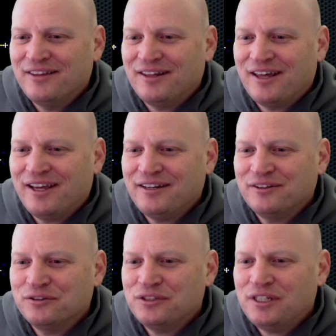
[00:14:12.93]
The
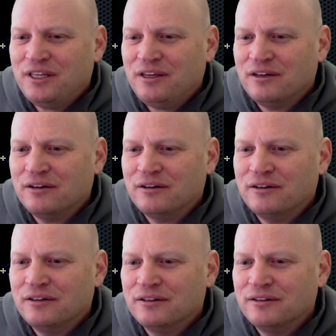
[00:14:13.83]
line goes
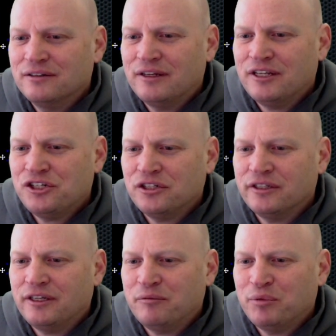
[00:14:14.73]
here
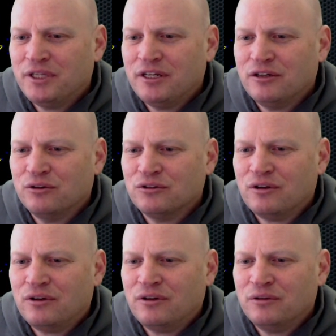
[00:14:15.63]
initially, but then it goes
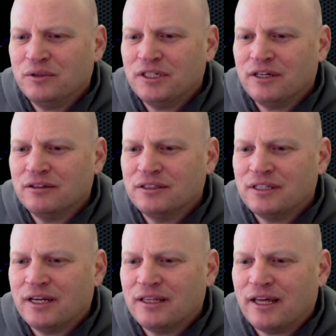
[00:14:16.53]
all the way down the
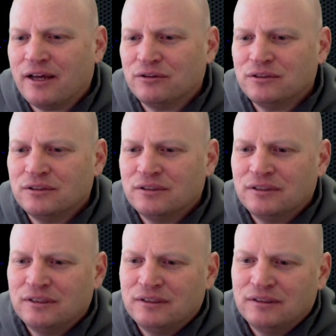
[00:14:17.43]
side of the house.
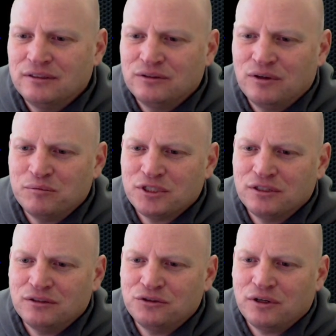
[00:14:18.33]
So I'm
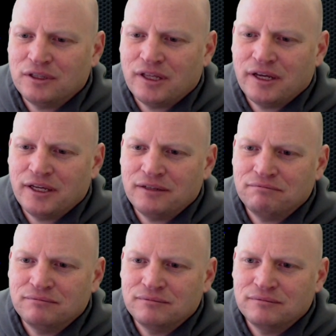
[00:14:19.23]
just going to draw a
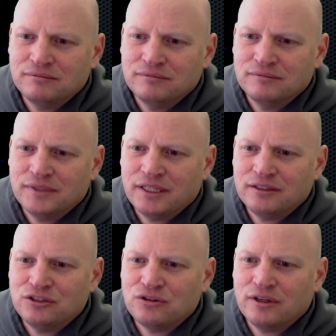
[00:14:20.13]
line.
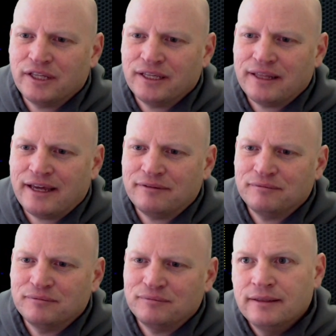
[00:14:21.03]
Now let's draw it like that.
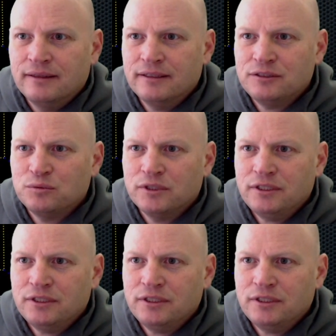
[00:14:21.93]
This